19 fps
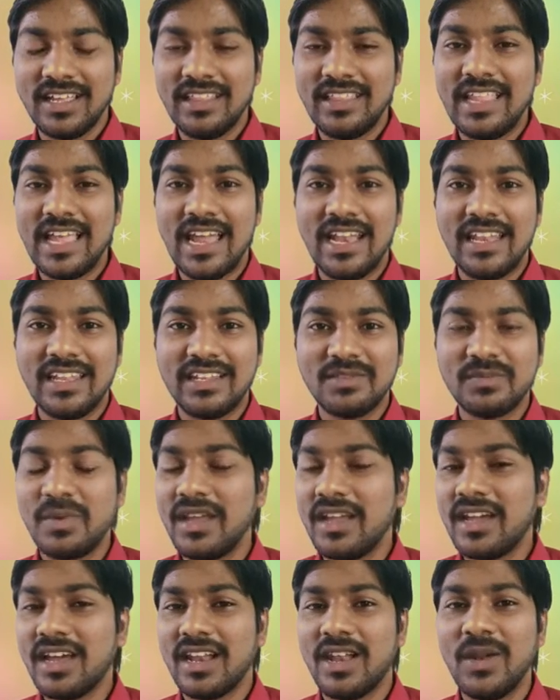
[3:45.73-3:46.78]
Then the
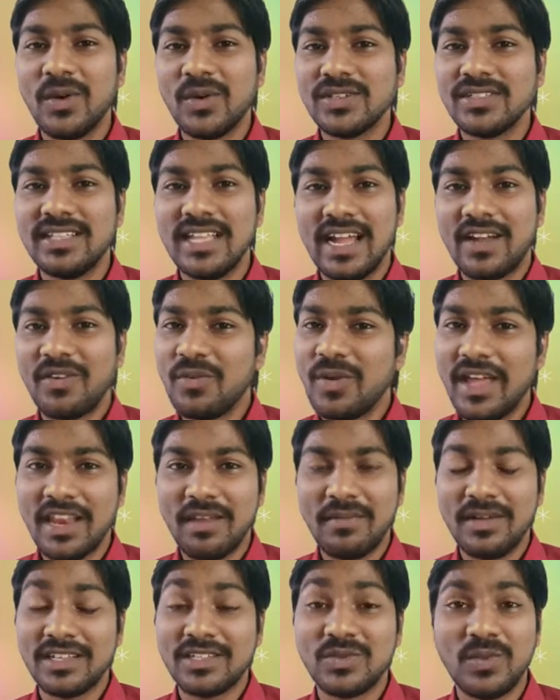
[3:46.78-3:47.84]
speaker knows that very
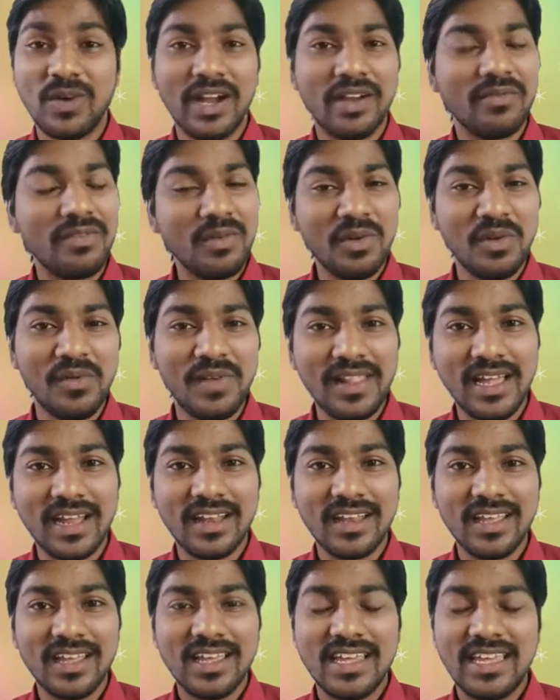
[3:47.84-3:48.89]
much. What we will be
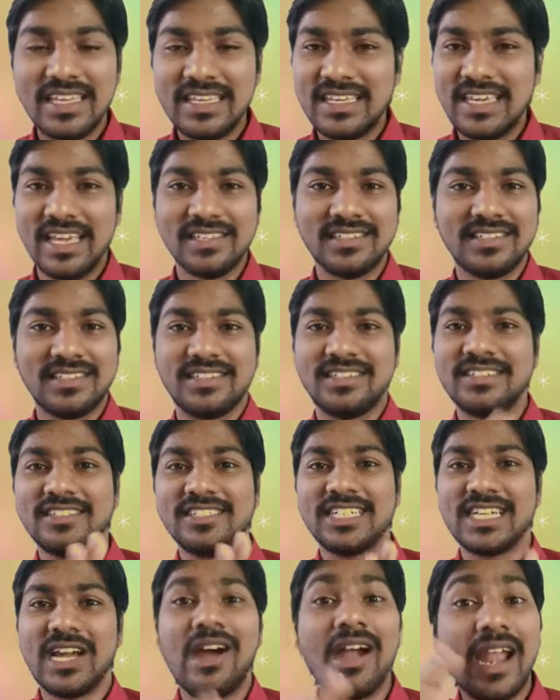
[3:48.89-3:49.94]
that? Yes,
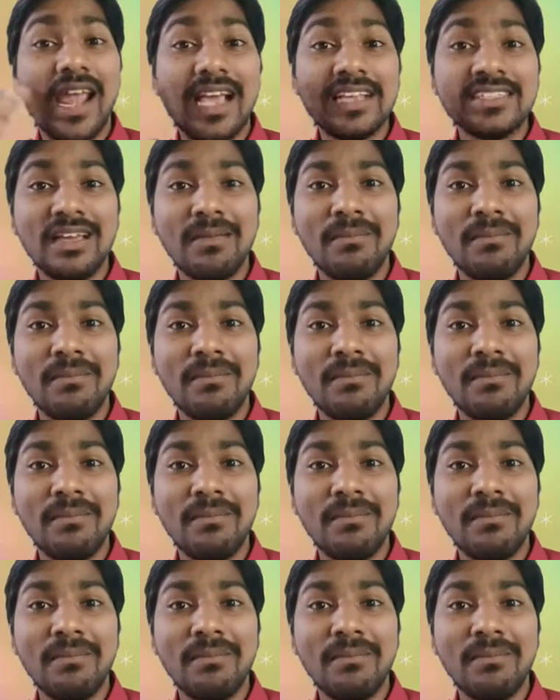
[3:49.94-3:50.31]
God has